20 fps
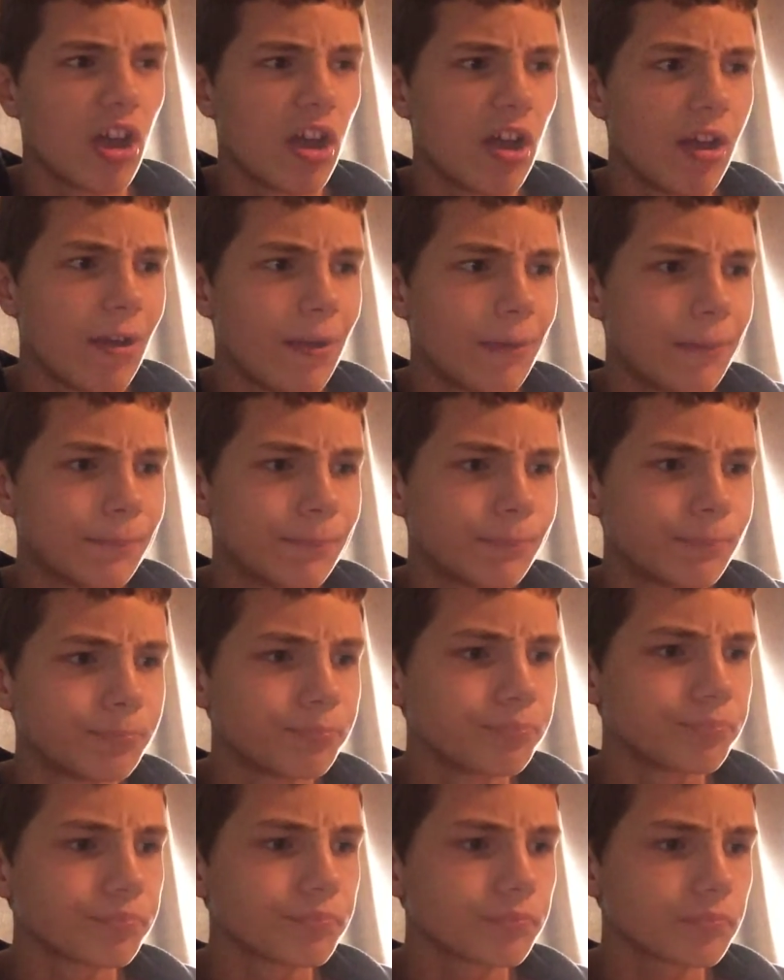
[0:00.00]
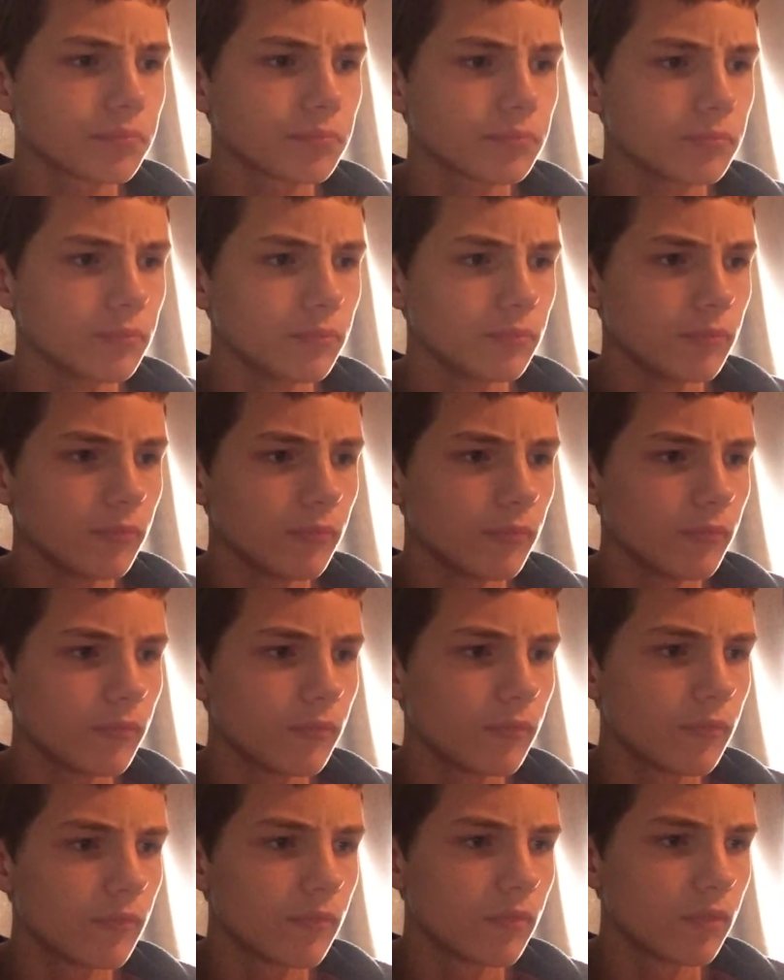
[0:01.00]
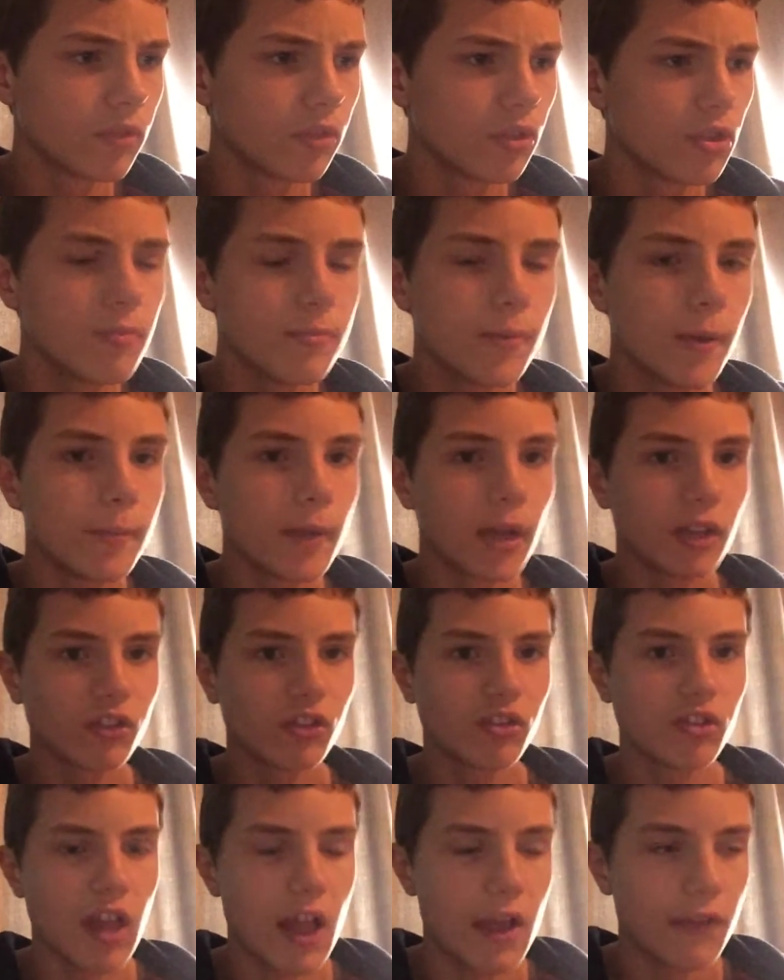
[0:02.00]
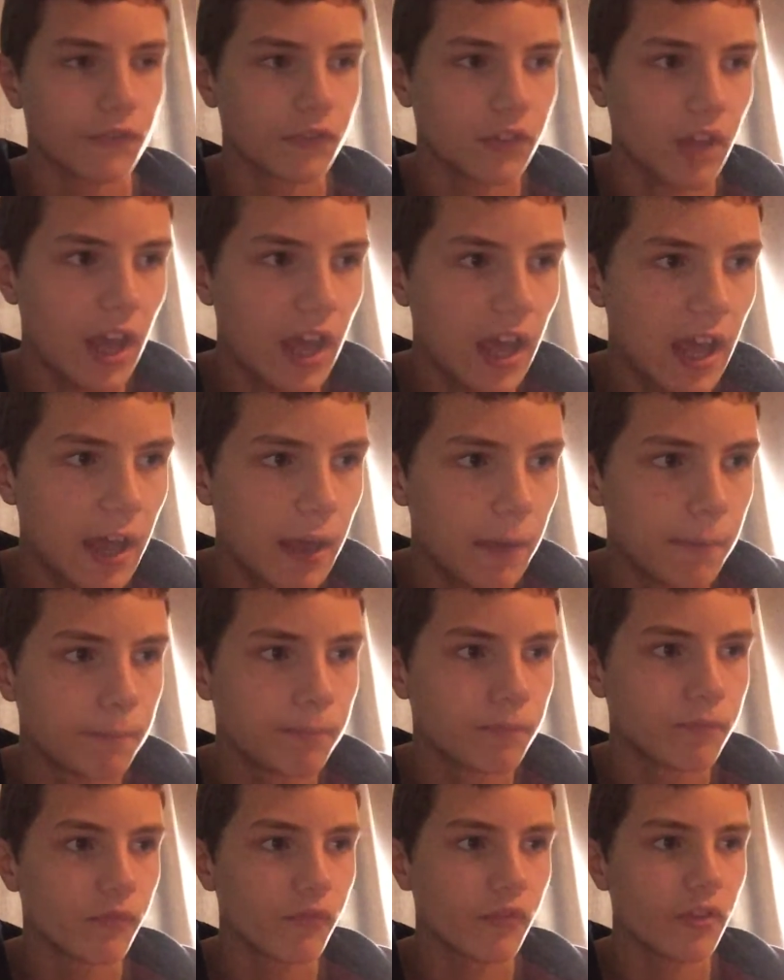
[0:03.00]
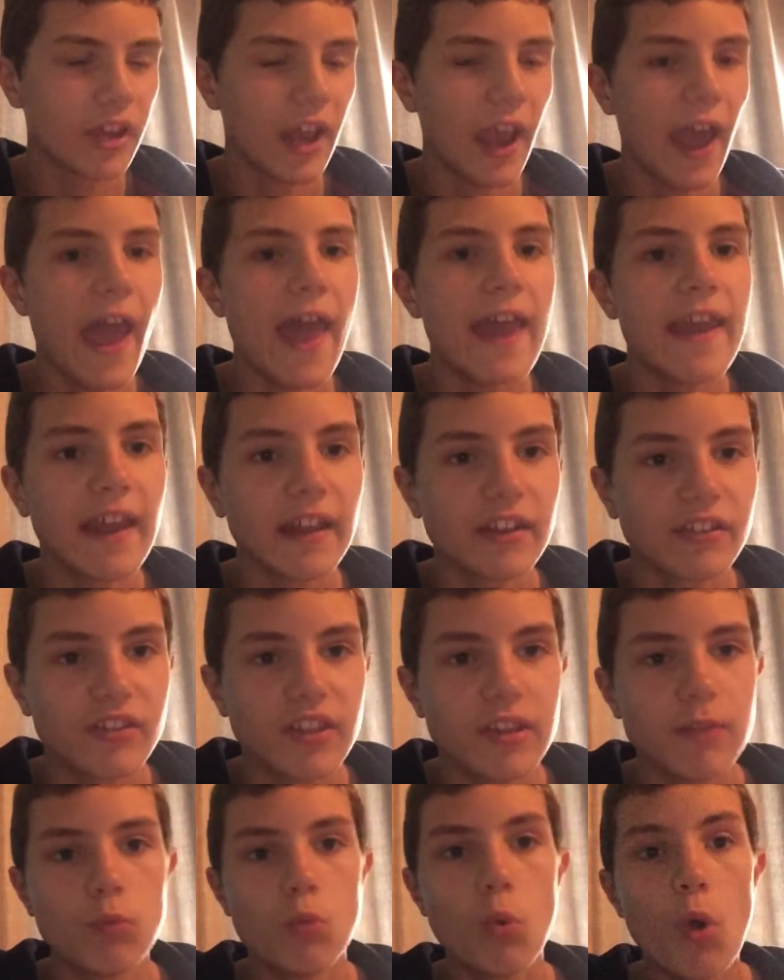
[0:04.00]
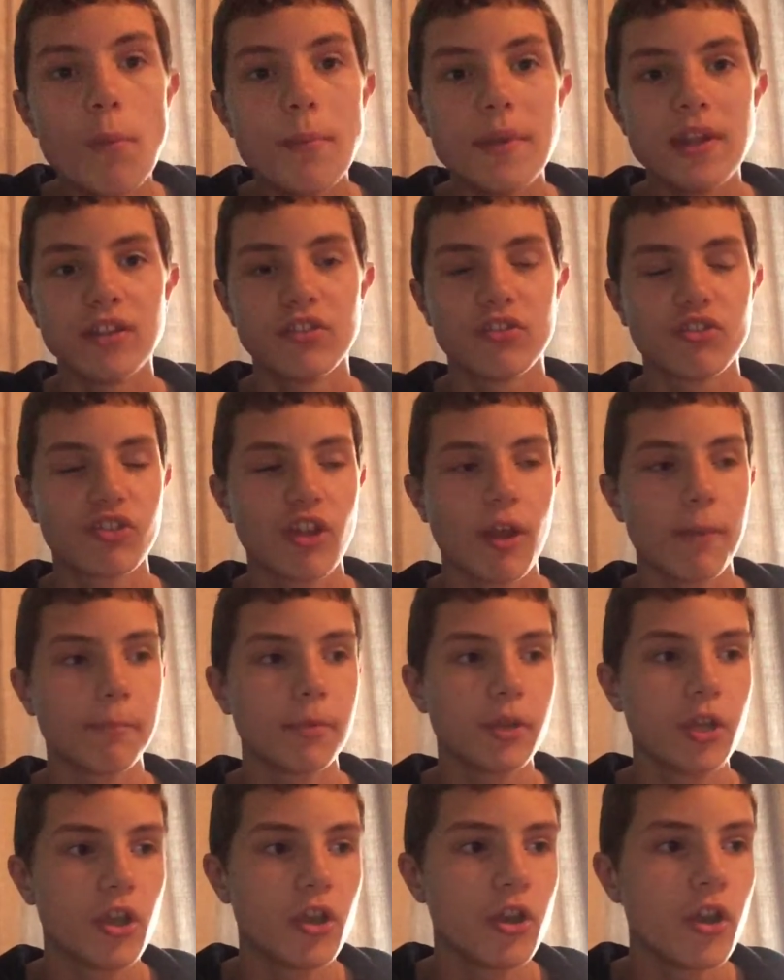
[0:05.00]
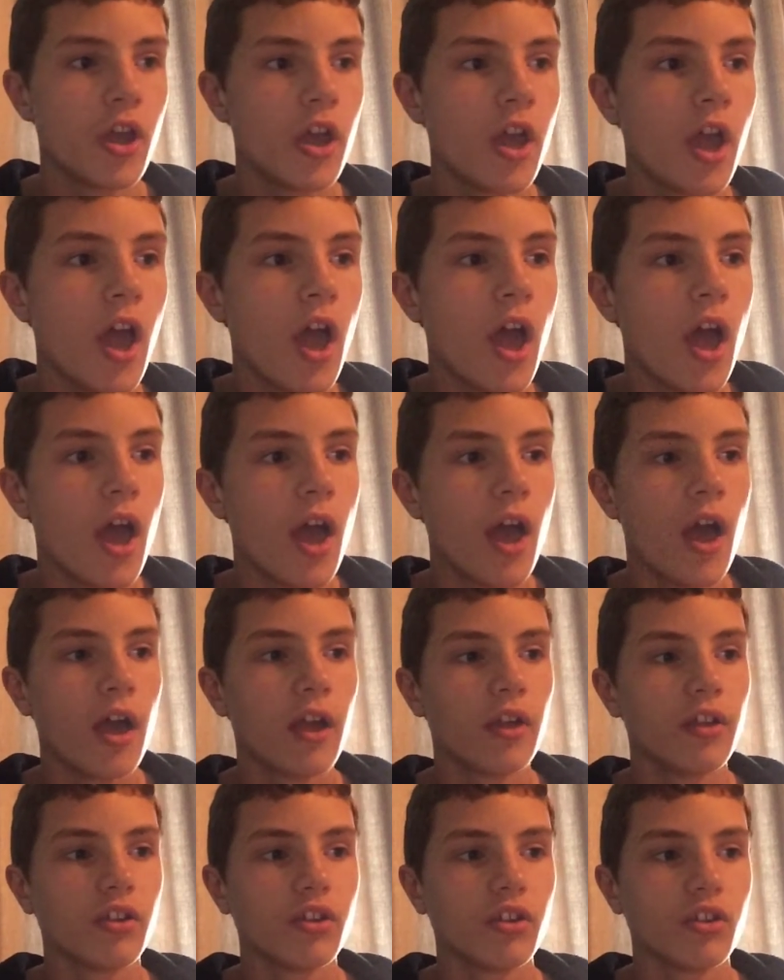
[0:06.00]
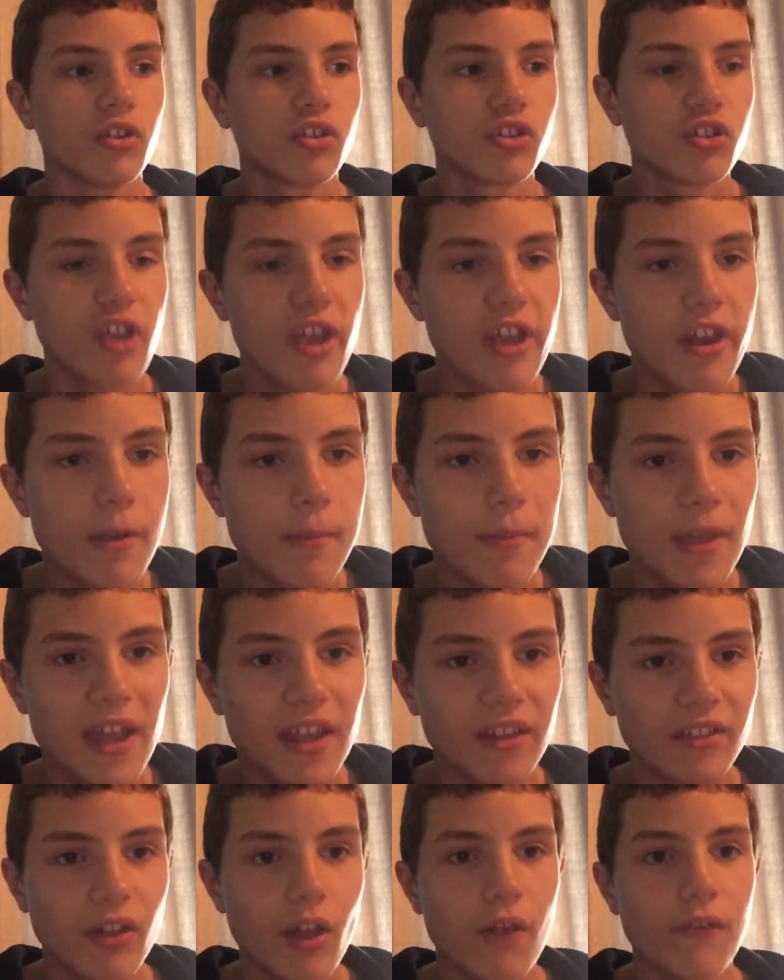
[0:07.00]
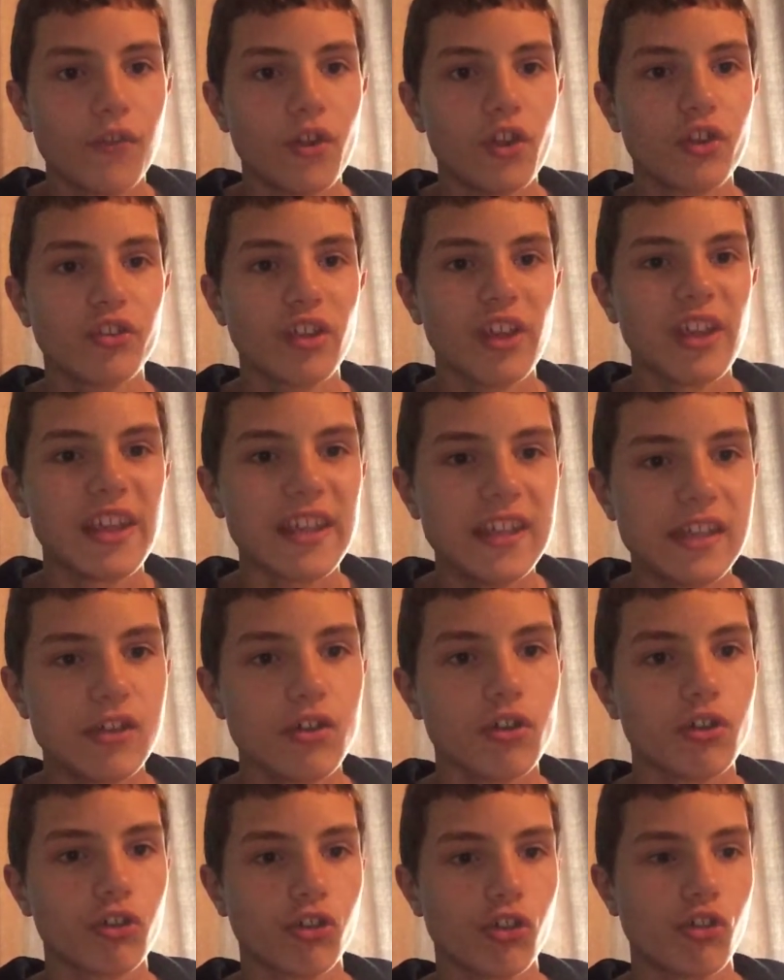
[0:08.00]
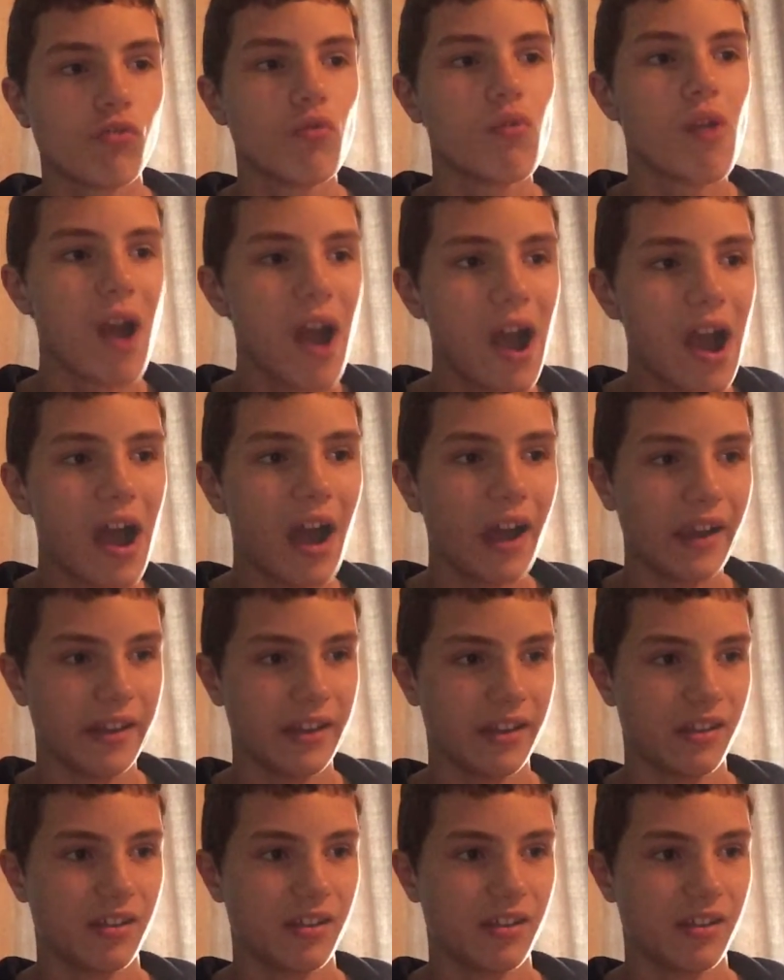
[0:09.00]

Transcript: um, two more matches left. Um, for the NXT Women's Champion, Shayna Baszler versus Io Shirai.